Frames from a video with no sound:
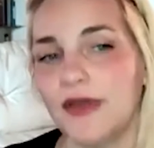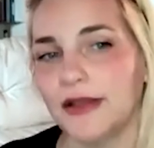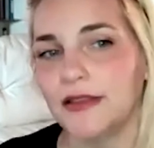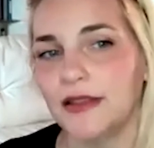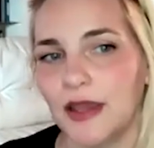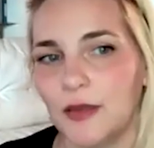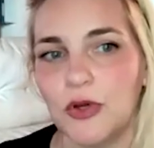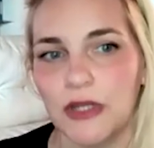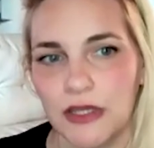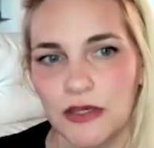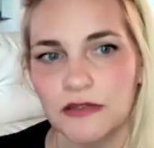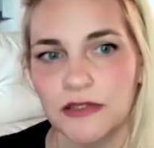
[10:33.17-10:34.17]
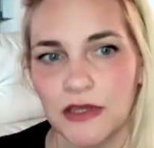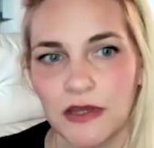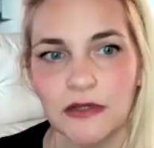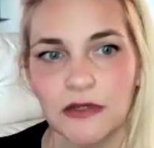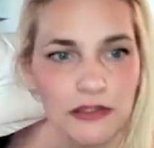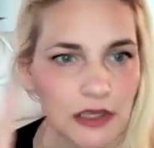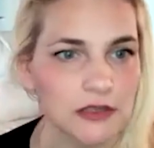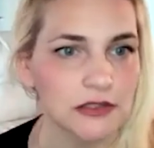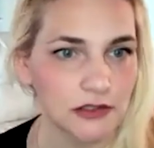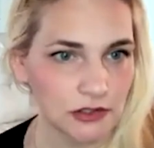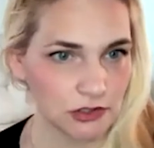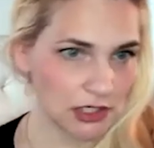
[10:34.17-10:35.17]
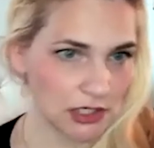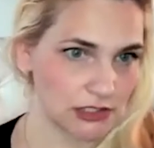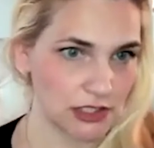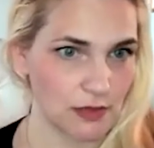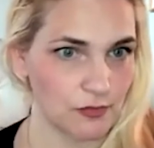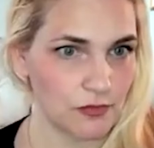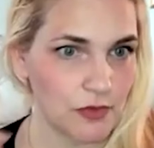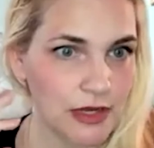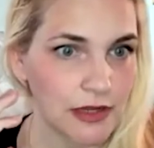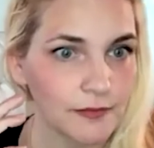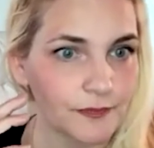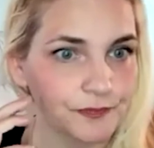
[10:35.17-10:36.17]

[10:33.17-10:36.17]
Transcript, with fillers: fact that I put heels on because I was going to dress up, right?